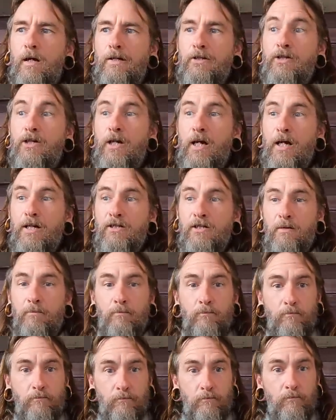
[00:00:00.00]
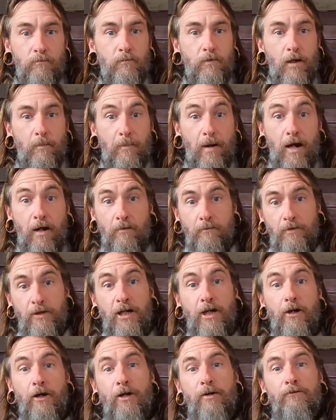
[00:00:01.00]
and she asked him about
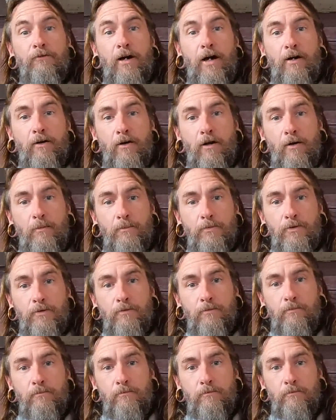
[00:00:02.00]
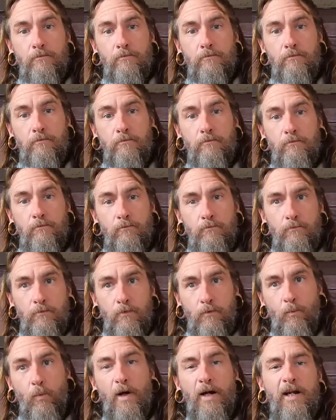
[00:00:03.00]
carrying firearms,
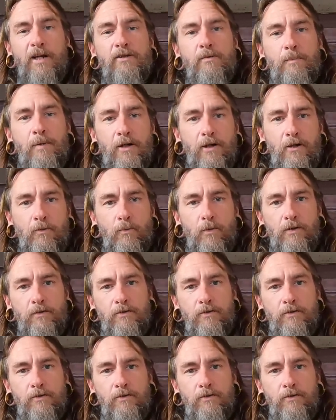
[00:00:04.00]
what his opinion